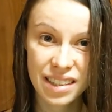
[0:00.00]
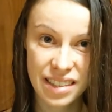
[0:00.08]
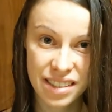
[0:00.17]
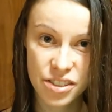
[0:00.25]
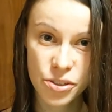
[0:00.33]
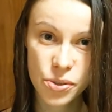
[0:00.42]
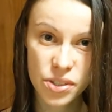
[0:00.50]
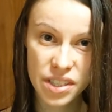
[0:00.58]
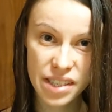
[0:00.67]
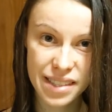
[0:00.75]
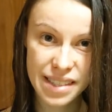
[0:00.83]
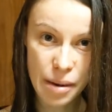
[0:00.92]
and choose
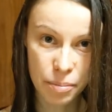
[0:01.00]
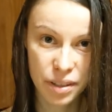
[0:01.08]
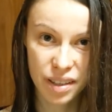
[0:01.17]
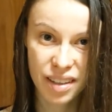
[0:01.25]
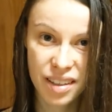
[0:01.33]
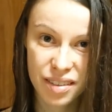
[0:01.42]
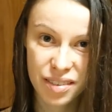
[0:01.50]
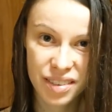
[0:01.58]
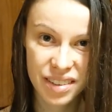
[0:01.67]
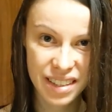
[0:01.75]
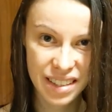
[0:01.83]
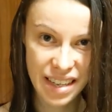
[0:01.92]
this temple
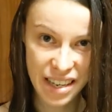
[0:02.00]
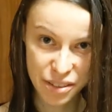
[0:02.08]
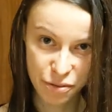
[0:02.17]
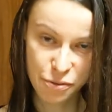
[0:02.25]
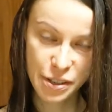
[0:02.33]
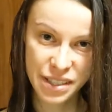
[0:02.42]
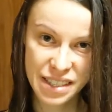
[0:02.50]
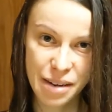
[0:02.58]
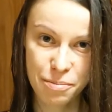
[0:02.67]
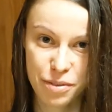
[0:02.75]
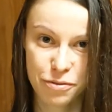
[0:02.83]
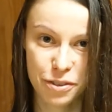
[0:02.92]
as the first
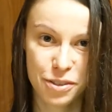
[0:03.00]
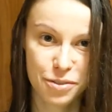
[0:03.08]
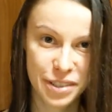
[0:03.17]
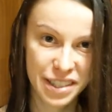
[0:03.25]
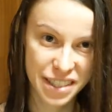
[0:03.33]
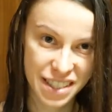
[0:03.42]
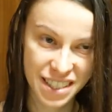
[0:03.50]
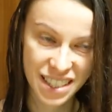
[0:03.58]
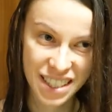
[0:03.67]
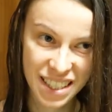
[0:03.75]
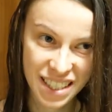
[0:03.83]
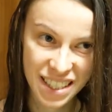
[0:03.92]
temple for New Year's.
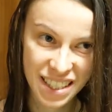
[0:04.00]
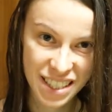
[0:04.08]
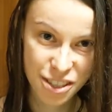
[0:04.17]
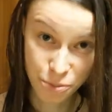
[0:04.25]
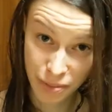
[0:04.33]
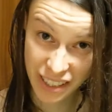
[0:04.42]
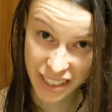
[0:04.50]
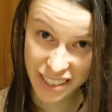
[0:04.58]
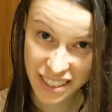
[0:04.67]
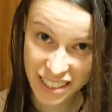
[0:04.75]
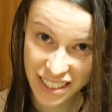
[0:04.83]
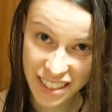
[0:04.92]
Two
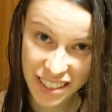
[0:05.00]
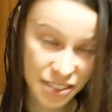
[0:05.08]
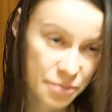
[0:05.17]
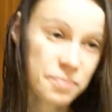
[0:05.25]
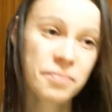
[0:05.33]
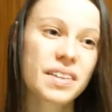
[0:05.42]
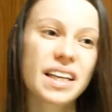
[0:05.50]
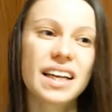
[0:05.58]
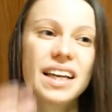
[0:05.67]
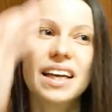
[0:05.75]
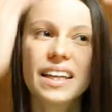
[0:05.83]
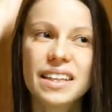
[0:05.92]
million.
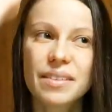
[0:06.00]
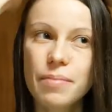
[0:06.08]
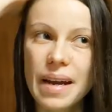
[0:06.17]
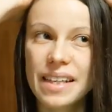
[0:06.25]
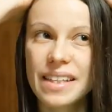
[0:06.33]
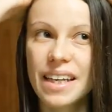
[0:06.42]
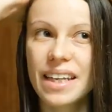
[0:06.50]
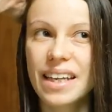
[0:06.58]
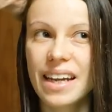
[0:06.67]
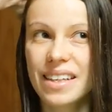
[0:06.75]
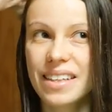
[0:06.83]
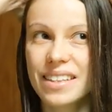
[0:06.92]
And back then
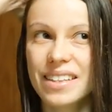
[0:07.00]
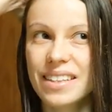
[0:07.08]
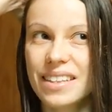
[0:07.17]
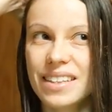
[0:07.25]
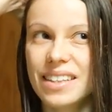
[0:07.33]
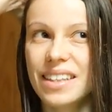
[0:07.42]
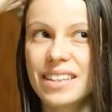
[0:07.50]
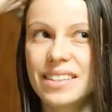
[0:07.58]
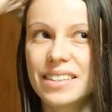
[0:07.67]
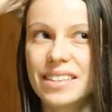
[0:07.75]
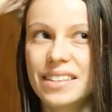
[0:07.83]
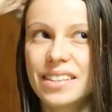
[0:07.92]
I, I
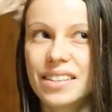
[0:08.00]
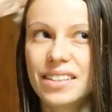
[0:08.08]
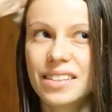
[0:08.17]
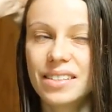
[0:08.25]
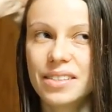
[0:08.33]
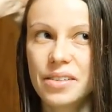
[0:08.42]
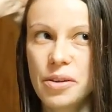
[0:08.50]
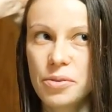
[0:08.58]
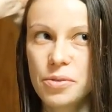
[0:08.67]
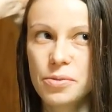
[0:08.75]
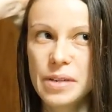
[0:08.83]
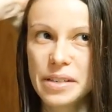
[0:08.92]
didn't, you
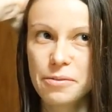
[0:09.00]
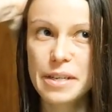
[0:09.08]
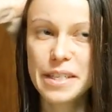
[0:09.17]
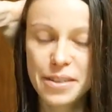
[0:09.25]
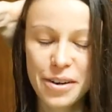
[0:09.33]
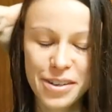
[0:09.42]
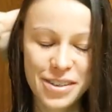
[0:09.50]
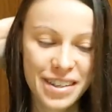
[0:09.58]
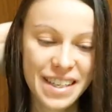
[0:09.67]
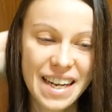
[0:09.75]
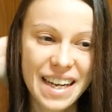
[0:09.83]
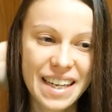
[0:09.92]
know, do any research
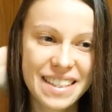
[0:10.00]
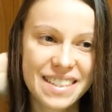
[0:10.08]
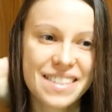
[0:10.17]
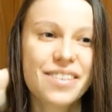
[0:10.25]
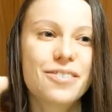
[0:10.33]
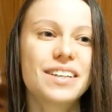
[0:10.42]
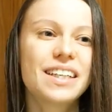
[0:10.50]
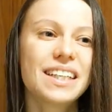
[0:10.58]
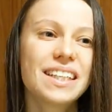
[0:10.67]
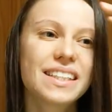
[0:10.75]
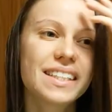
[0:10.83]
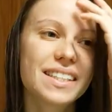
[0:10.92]
on that, so
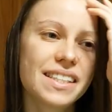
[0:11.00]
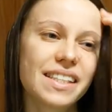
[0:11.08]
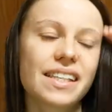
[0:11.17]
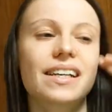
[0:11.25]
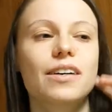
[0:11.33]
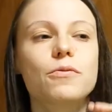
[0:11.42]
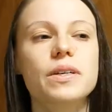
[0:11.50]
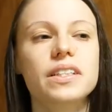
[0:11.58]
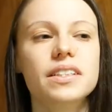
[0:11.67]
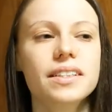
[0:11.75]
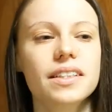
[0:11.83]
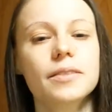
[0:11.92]
this year I
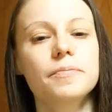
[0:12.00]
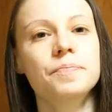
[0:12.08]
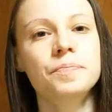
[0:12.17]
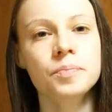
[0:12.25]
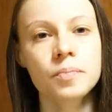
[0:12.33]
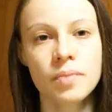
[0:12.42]
wanna um,